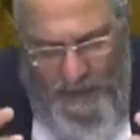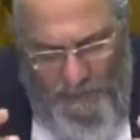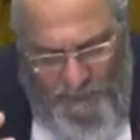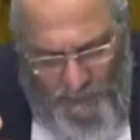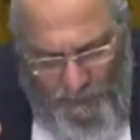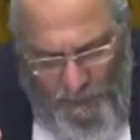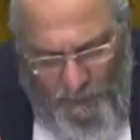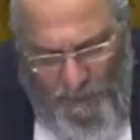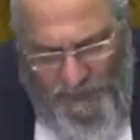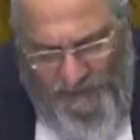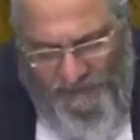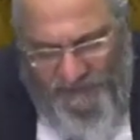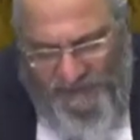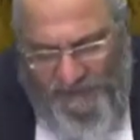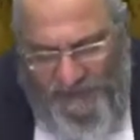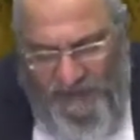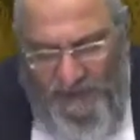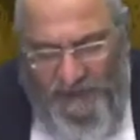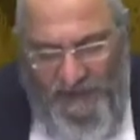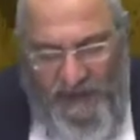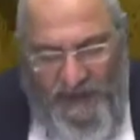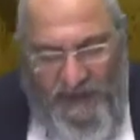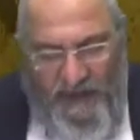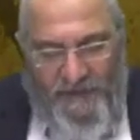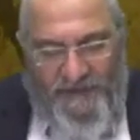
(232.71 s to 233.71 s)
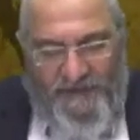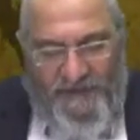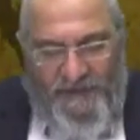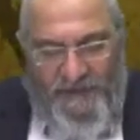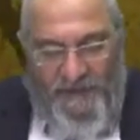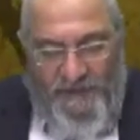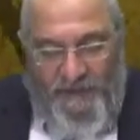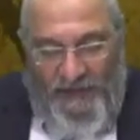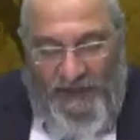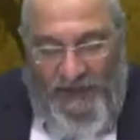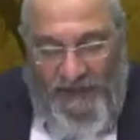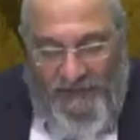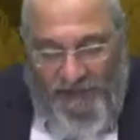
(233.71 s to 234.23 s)
But we're still left,
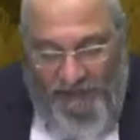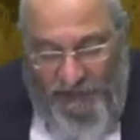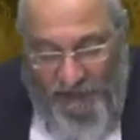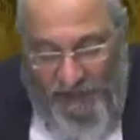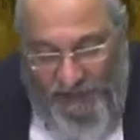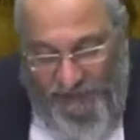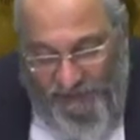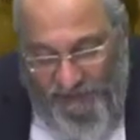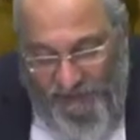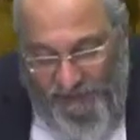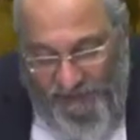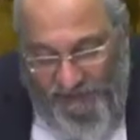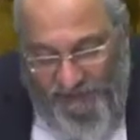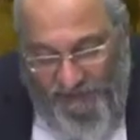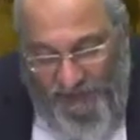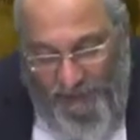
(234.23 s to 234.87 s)
so let's just